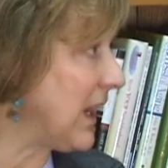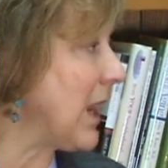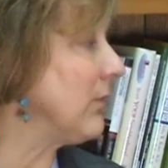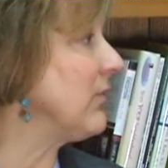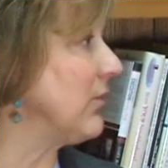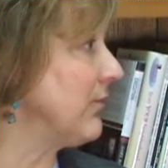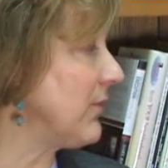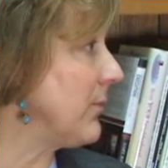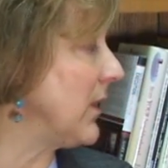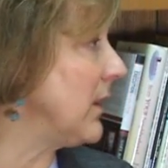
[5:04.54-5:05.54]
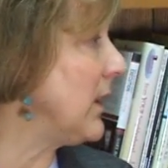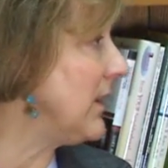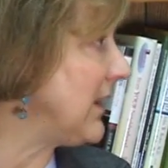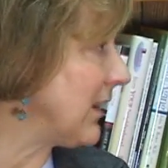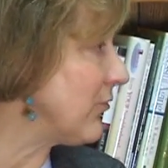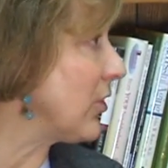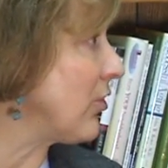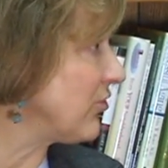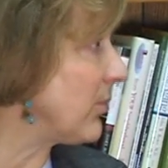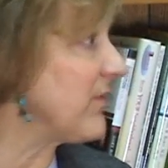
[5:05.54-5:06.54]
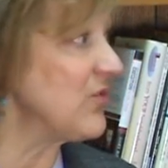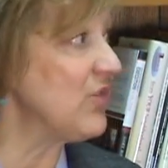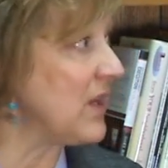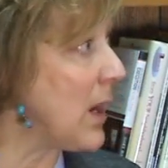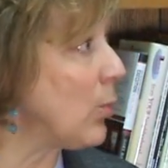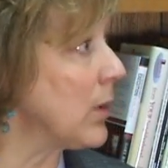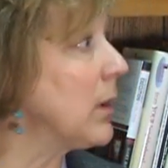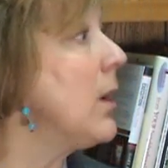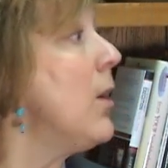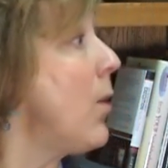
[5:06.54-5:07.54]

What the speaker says: counselor from the Indiana Foreclosure Prevention Network